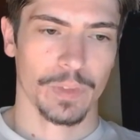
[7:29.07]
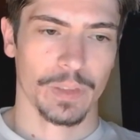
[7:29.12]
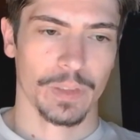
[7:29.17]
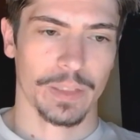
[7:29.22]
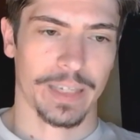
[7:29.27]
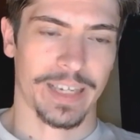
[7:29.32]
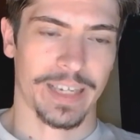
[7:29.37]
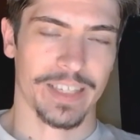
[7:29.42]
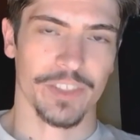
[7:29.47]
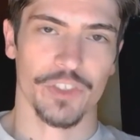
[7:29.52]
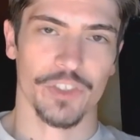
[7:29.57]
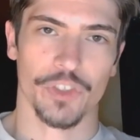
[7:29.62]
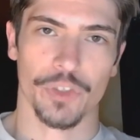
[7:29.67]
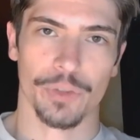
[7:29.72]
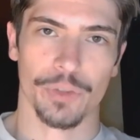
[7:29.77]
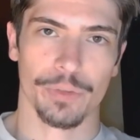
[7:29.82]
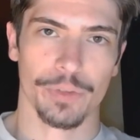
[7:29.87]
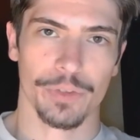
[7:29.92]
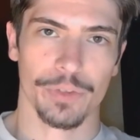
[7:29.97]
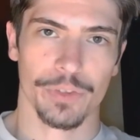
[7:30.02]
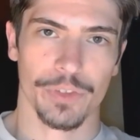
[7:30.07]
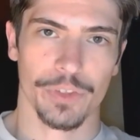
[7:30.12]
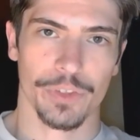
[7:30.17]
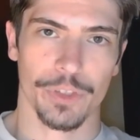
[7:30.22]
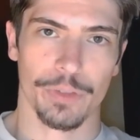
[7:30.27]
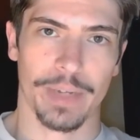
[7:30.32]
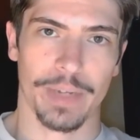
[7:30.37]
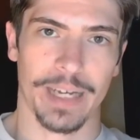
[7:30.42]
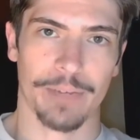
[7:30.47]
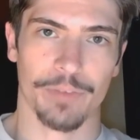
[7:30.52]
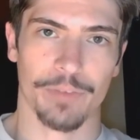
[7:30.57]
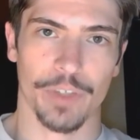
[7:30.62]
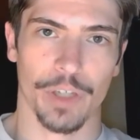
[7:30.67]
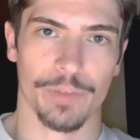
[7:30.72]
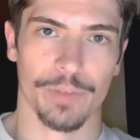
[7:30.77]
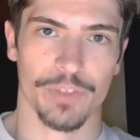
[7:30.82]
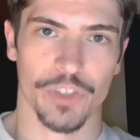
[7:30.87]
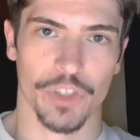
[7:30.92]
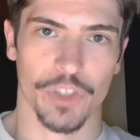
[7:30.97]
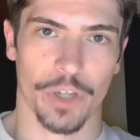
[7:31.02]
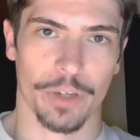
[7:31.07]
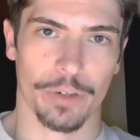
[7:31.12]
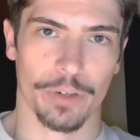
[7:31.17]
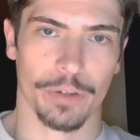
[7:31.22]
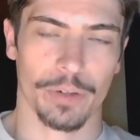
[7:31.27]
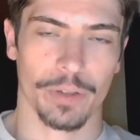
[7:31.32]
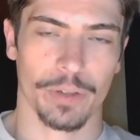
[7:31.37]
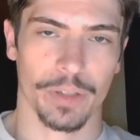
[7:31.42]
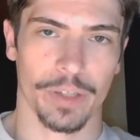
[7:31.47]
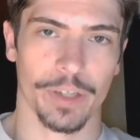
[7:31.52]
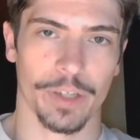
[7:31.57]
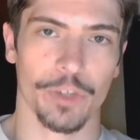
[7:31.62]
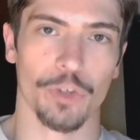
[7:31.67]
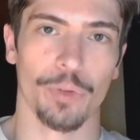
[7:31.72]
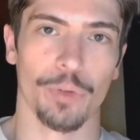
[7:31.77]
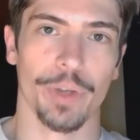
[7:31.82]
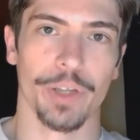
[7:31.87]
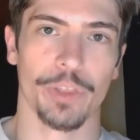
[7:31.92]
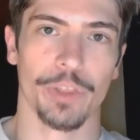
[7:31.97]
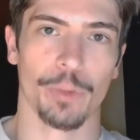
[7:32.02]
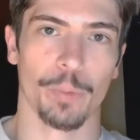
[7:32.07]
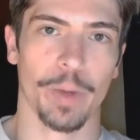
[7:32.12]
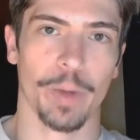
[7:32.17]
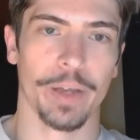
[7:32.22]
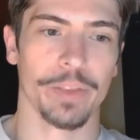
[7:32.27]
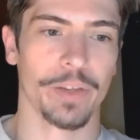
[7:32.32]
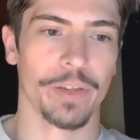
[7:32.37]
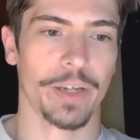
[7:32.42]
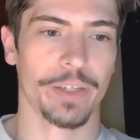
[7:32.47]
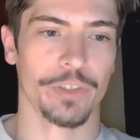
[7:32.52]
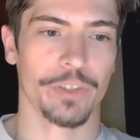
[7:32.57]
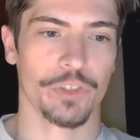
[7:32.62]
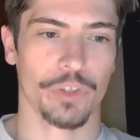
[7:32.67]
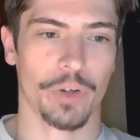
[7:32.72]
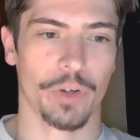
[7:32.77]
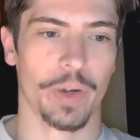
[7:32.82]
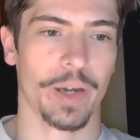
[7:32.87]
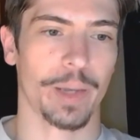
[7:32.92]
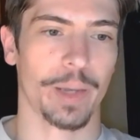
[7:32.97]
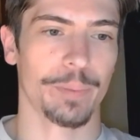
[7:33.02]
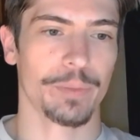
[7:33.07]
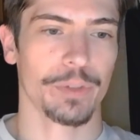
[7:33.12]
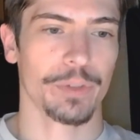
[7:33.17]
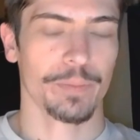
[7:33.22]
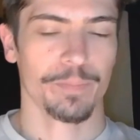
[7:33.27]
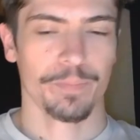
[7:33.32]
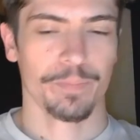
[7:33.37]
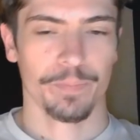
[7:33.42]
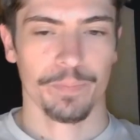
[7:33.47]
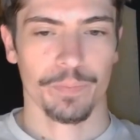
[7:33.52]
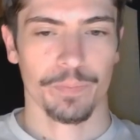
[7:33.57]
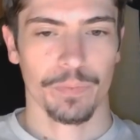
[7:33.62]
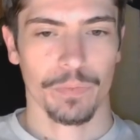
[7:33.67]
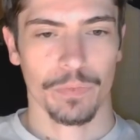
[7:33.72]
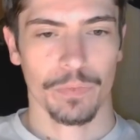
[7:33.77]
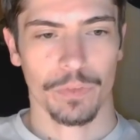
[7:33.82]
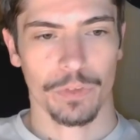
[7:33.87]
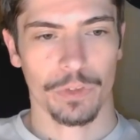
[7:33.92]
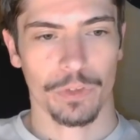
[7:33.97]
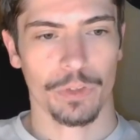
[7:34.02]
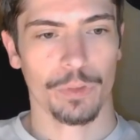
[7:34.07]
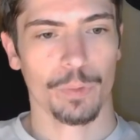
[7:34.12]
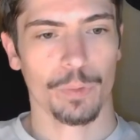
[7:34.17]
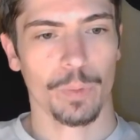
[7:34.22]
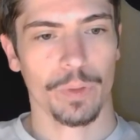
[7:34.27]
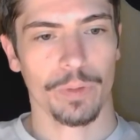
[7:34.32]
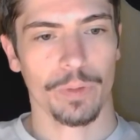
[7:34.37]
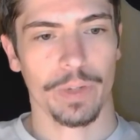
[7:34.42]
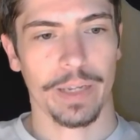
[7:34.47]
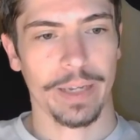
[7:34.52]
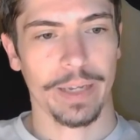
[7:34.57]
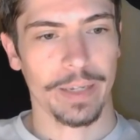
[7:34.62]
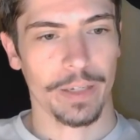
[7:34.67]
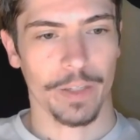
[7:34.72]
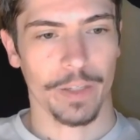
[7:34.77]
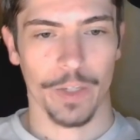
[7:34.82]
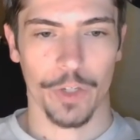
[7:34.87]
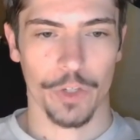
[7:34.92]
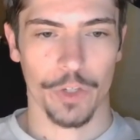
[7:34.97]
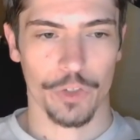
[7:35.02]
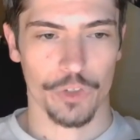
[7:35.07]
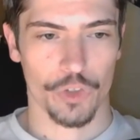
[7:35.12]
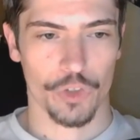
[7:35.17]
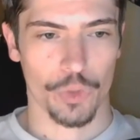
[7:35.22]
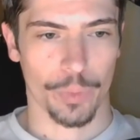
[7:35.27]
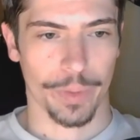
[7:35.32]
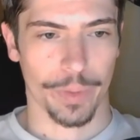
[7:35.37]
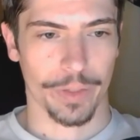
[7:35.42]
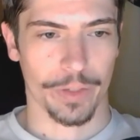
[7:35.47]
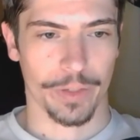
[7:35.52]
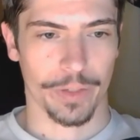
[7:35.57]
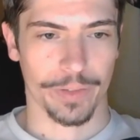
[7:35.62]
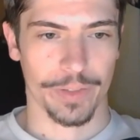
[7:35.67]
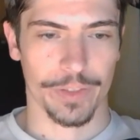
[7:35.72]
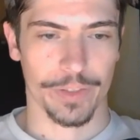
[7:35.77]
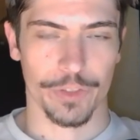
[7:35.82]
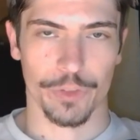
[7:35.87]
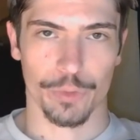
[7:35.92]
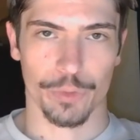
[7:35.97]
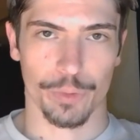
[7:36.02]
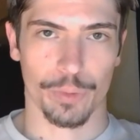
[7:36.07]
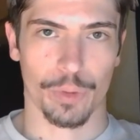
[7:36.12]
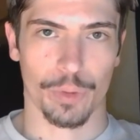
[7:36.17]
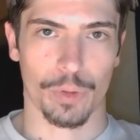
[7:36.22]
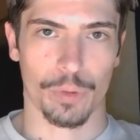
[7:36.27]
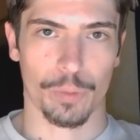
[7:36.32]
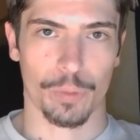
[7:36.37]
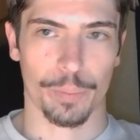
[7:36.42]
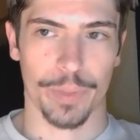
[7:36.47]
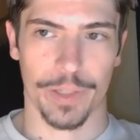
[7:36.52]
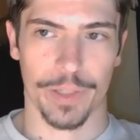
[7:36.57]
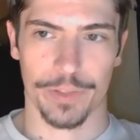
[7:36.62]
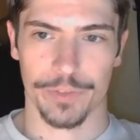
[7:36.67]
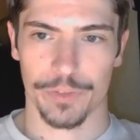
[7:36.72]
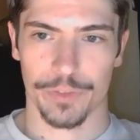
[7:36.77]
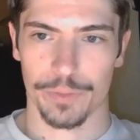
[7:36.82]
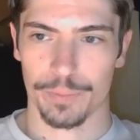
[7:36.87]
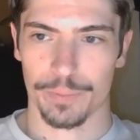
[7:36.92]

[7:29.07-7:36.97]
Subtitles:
as soon as you have enough solder, doing it the way that I described, you will get a good joint on these through hole pins.